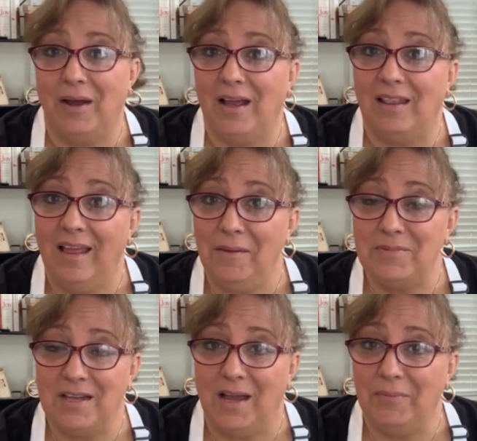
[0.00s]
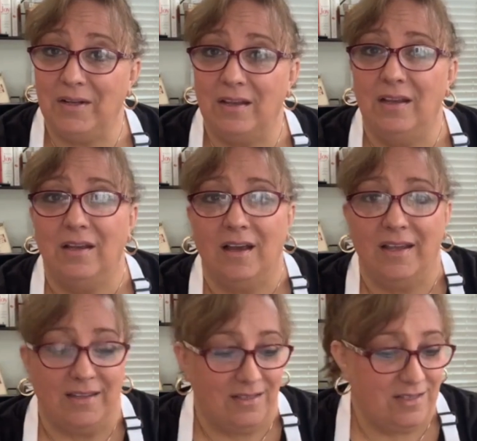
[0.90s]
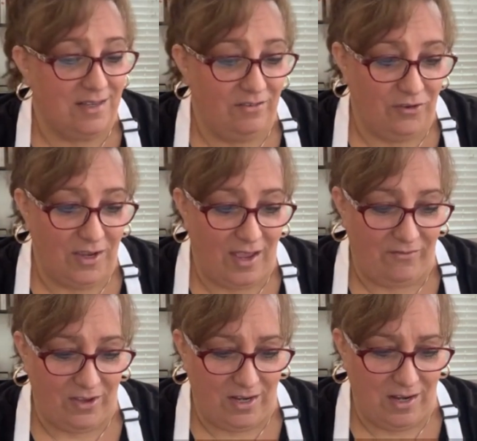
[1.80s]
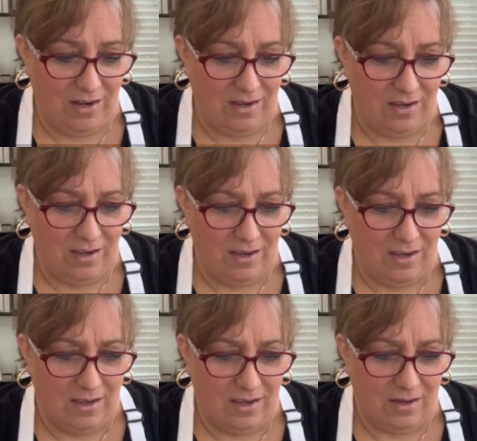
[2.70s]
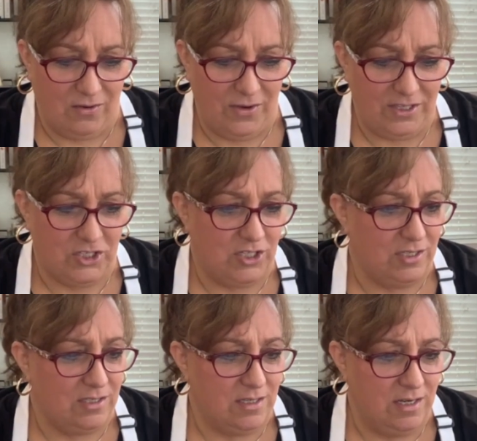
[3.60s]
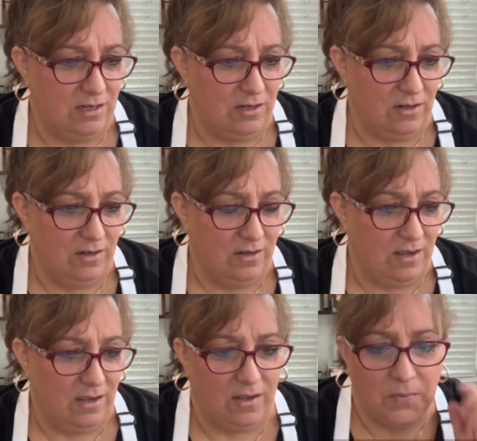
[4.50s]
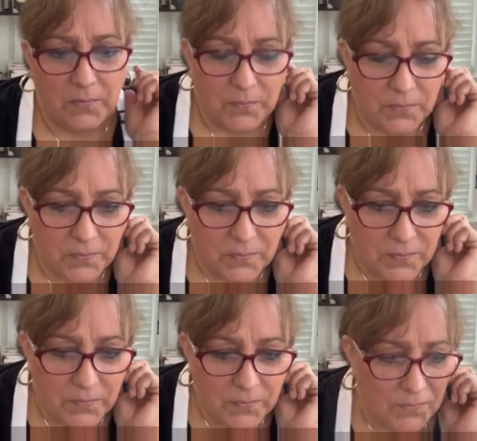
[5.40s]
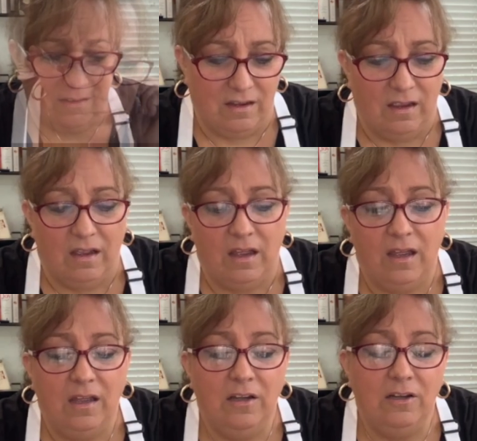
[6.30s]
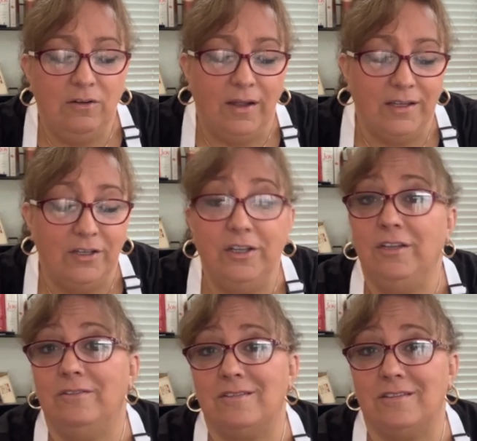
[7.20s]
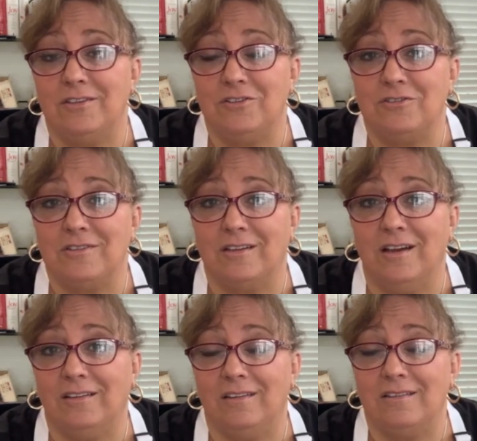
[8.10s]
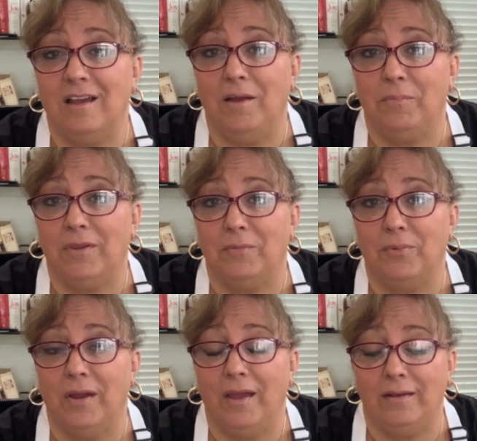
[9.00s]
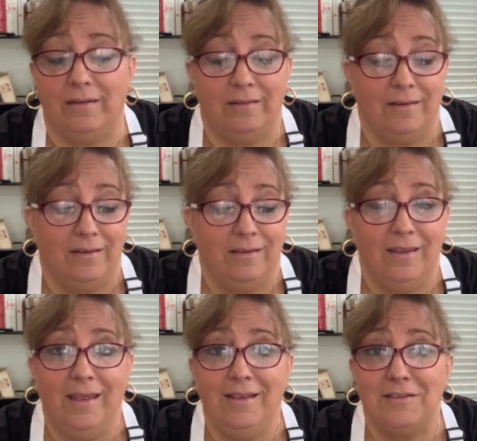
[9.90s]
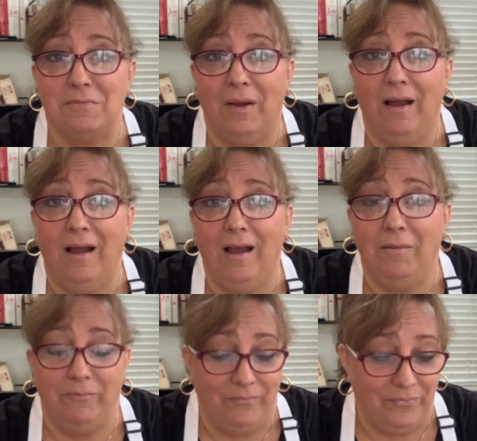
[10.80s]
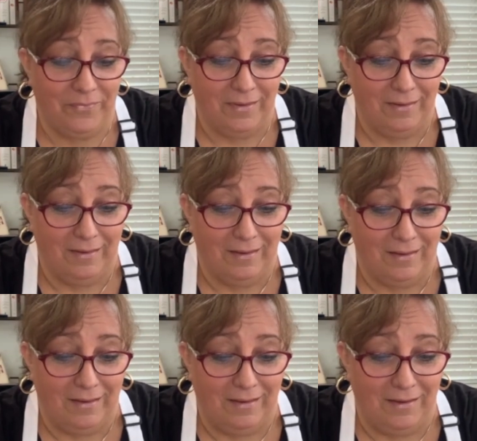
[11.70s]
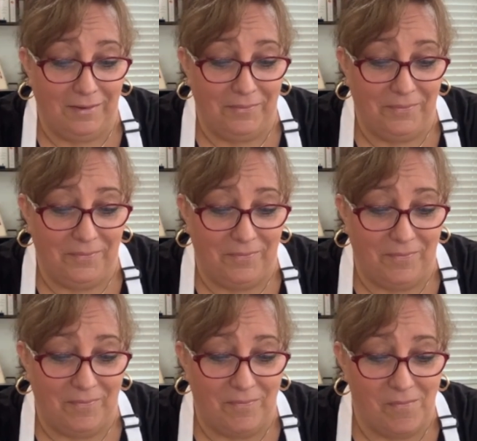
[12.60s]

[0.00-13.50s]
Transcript: on my laptop and I can see if we have any questions here. Um, Oh, I could have used scissors to cut the top of the bread. Thanks, Mom. Um,